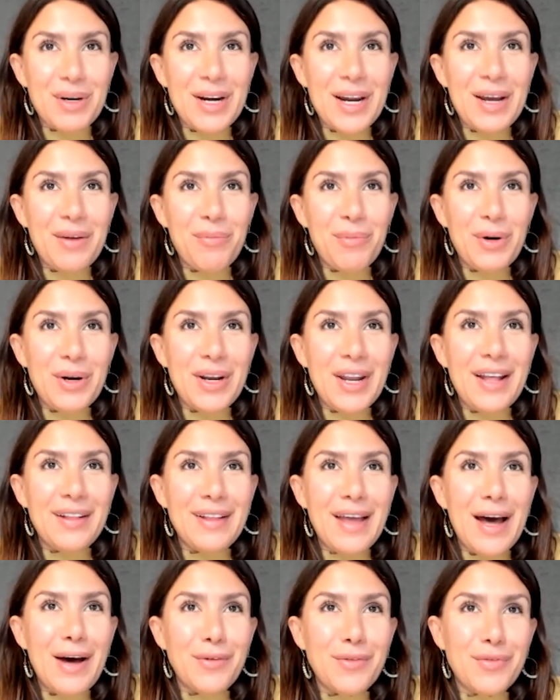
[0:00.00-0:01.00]
and we're
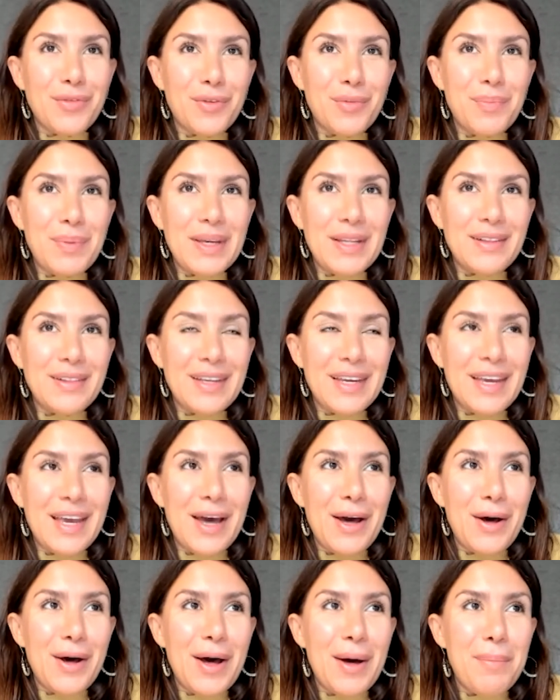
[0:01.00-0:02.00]
not out for
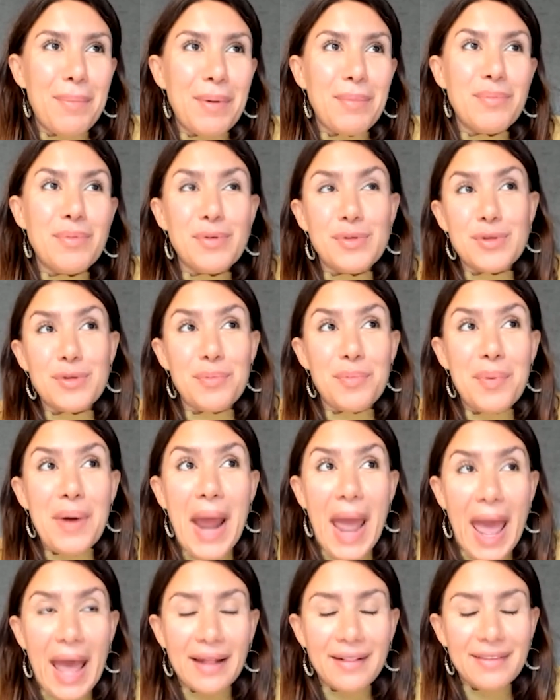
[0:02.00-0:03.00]
building a Bambuser
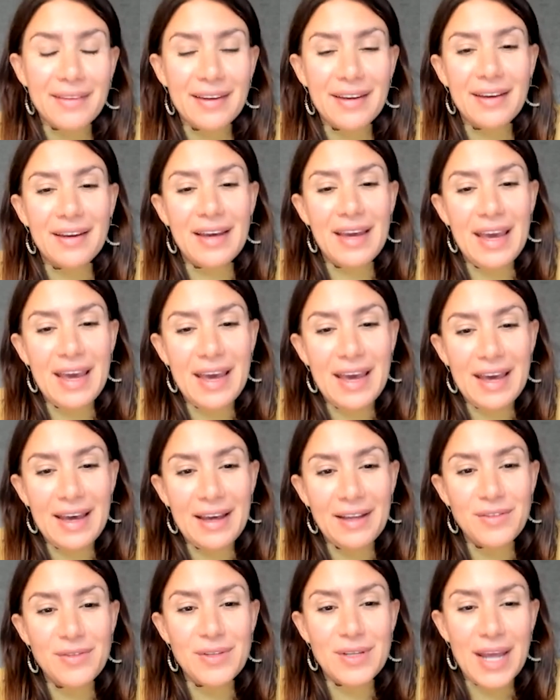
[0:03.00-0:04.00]
brand
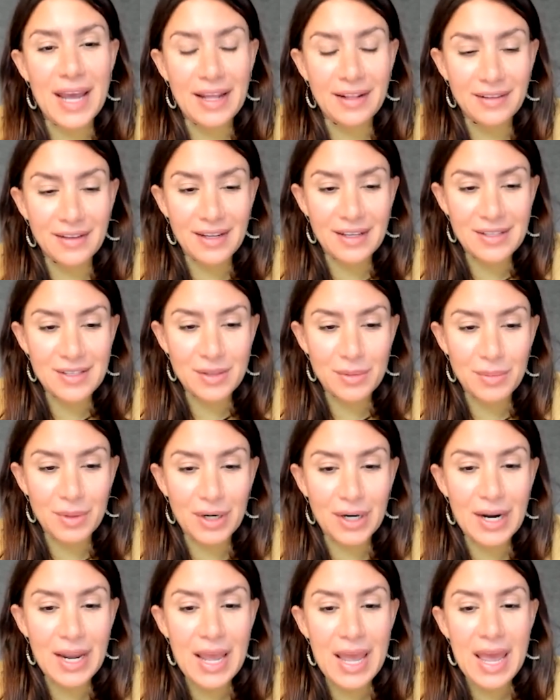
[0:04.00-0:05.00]
to the end
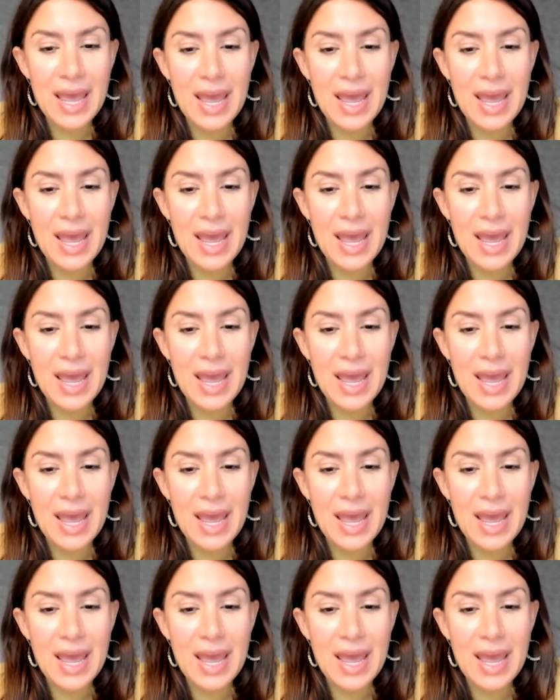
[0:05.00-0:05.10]
customer.